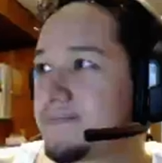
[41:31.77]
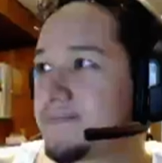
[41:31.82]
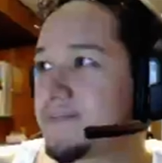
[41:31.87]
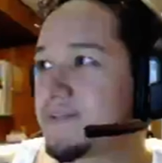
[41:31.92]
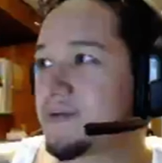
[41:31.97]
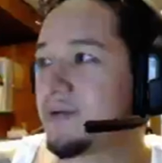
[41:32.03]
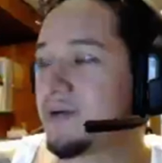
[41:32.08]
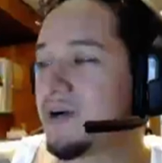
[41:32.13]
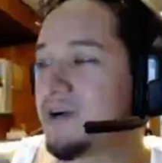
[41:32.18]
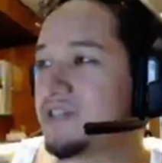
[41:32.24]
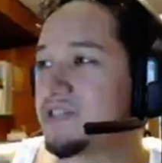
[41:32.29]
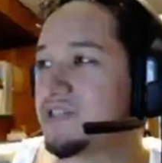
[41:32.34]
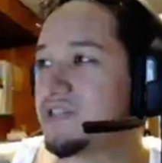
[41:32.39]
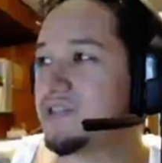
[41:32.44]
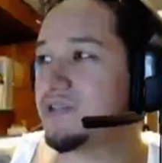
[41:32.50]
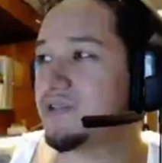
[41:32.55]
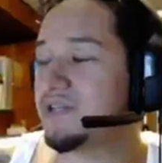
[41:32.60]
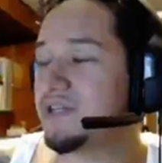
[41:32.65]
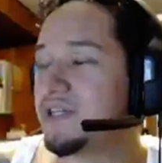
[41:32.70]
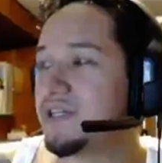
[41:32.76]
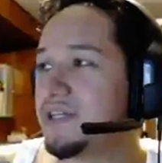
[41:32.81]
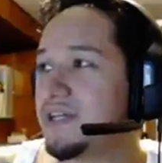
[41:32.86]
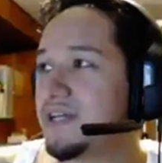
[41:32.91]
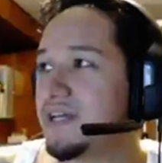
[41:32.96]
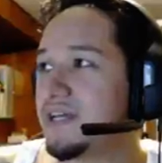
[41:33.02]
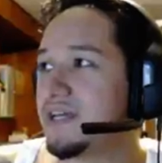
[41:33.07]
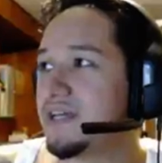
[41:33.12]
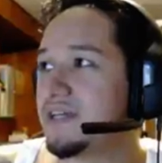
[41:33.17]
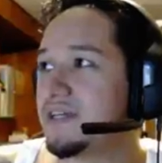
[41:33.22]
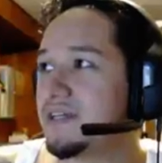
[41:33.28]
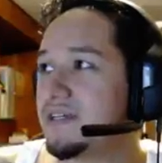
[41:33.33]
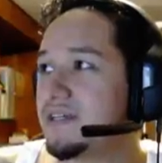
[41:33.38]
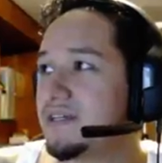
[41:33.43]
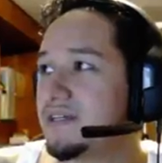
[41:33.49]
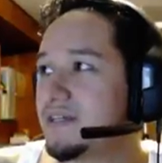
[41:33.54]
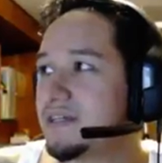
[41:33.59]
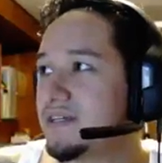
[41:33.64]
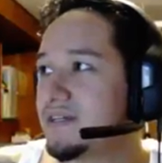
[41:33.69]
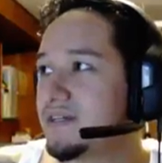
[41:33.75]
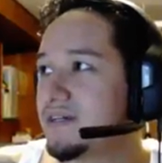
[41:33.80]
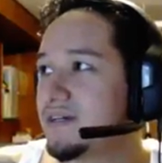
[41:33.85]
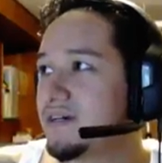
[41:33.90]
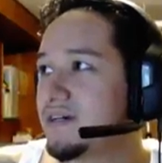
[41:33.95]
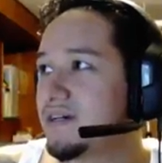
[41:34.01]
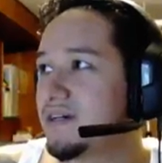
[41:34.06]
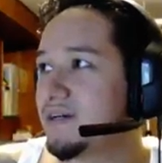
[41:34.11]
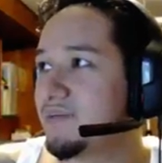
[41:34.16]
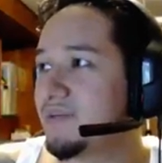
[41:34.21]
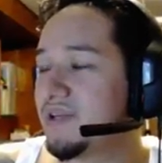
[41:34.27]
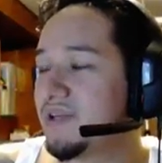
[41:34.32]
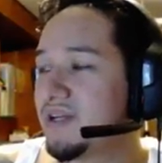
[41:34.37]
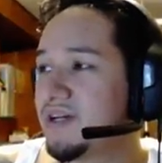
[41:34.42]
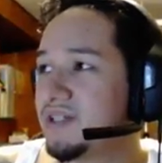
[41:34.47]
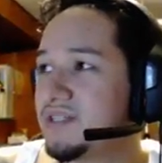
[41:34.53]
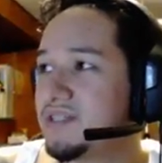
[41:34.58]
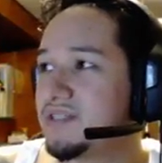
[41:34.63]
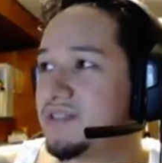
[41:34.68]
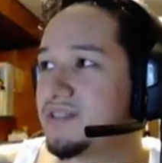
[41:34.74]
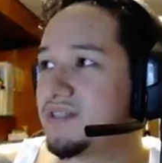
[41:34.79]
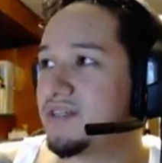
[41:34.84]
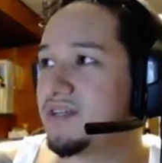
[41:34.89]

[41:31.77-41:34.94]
130k plus,